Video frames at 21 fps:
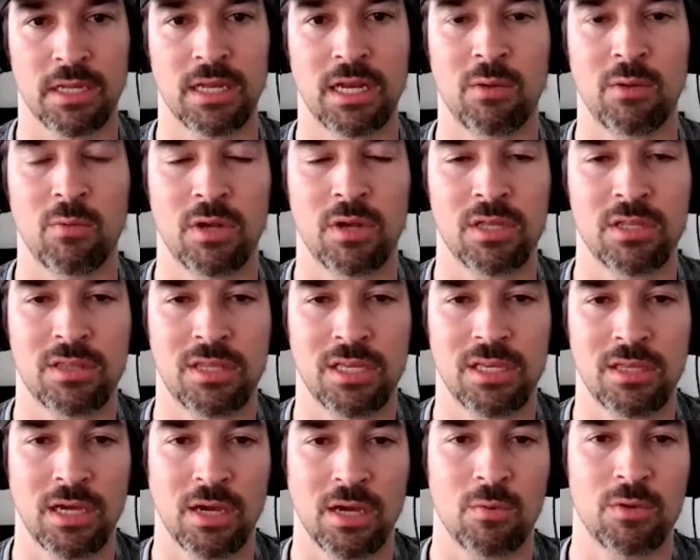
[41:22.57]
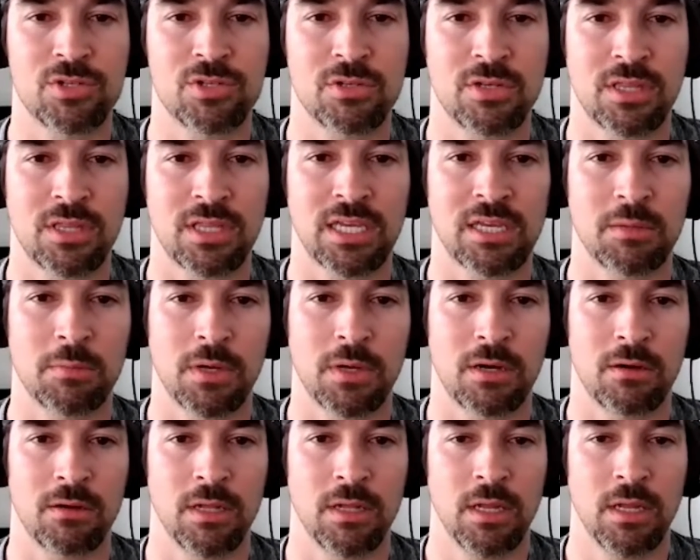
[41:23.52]
And I want you to think
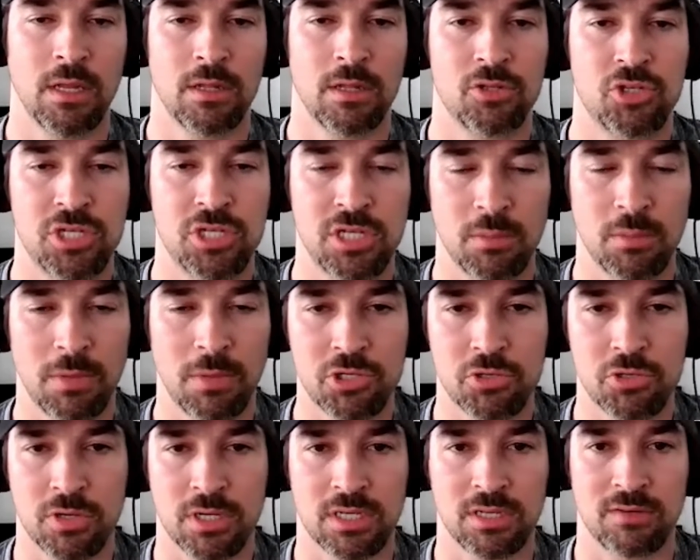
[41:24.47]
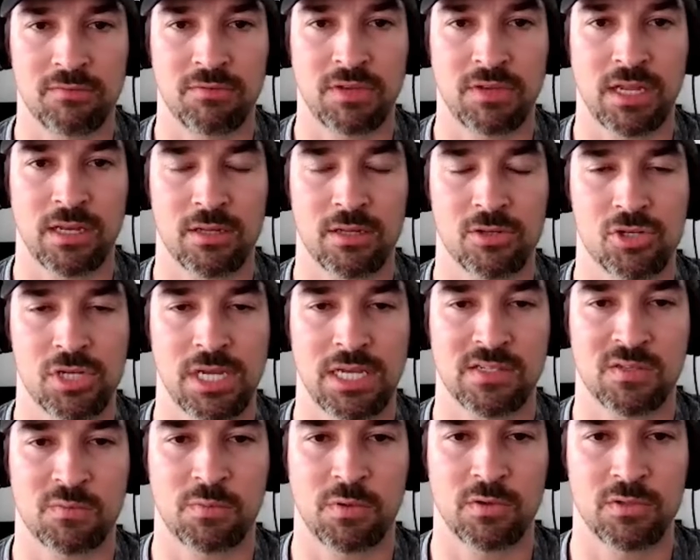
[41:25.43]
about geometric advantage
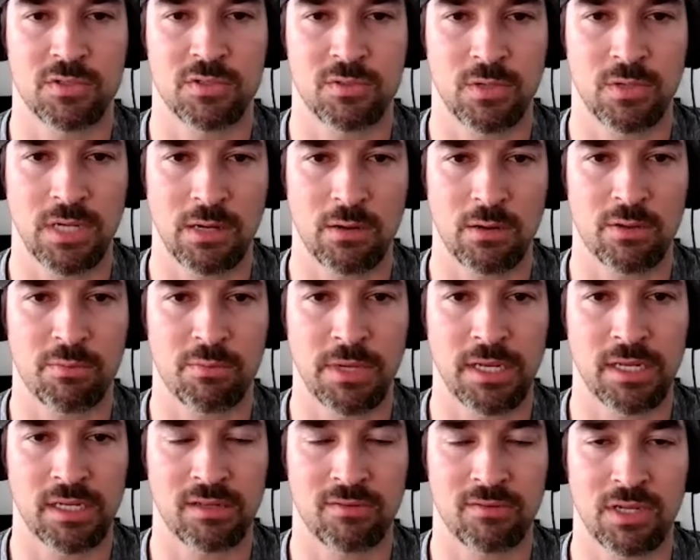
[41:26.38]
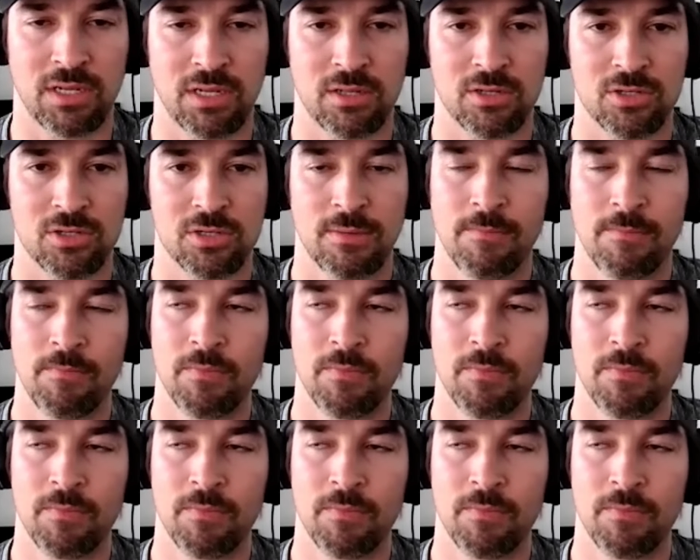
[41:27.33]
as opposed to arithmetic advantage.